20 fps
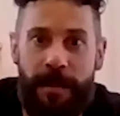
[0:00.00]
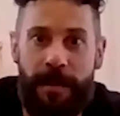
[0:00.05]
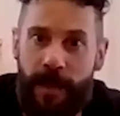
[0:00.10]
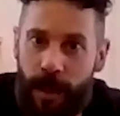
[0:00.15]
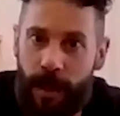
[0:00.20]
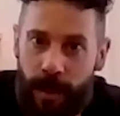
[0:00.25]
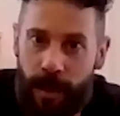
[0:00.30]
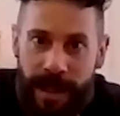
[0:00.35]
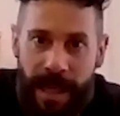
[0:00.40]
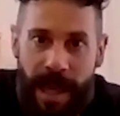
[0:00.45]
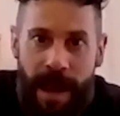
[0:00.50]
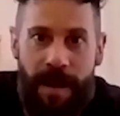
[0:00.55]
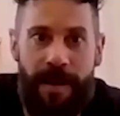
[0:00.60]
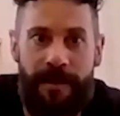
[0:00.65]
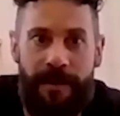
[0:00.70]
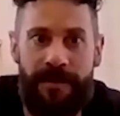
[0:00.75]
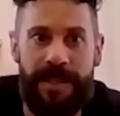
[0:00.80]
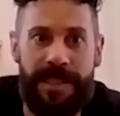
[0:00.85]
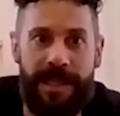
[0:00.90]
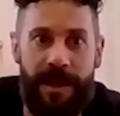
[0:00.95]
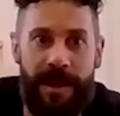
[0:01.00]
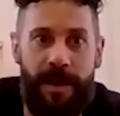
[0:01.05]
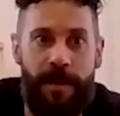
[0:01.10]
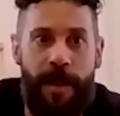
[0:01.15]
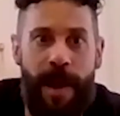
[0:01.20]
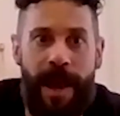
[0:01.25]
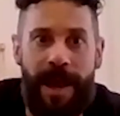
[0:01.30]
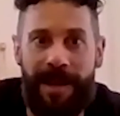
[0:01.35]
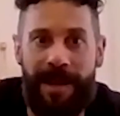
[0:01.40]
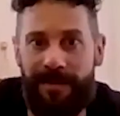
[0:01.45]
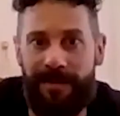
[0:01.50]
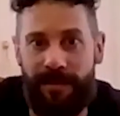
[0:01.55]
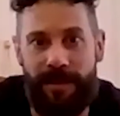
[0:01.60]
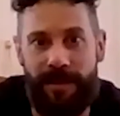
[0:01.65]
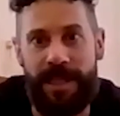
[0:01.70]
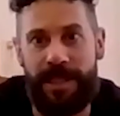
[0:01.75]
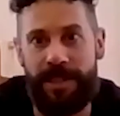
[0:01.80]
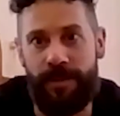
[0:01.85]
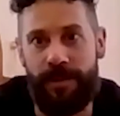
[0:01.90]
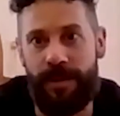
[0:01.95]
but without having to go back and
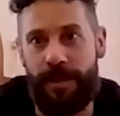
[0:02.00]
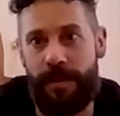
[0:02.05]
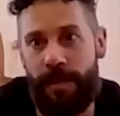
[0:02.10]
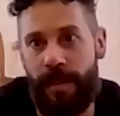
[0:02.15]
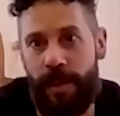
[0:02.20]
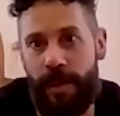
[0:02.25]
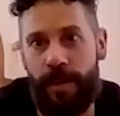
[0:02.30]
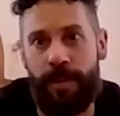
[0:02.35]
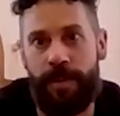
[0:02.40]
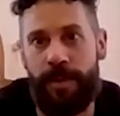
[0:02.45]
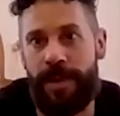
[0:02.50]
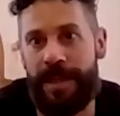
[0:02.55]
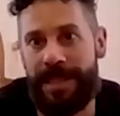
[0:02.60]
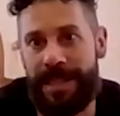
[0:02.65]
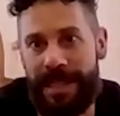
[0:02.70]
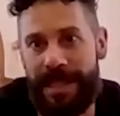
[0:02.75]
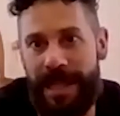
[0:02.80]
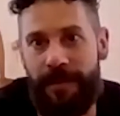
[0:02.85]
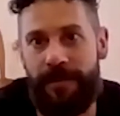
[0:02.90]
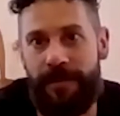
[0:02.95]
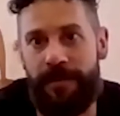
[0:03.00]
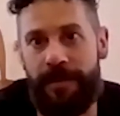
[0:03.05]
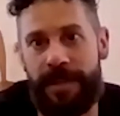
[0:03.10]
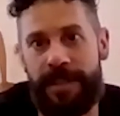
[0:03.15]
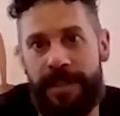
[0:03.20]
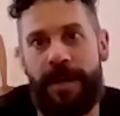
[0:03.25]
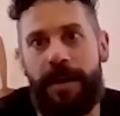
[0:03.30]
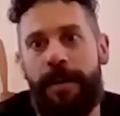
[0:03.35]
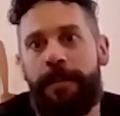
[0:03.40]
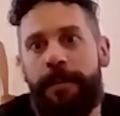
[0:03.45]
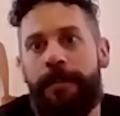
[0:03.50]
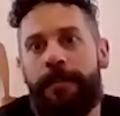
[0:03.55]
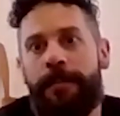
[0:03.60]
redraw the blueprints every time.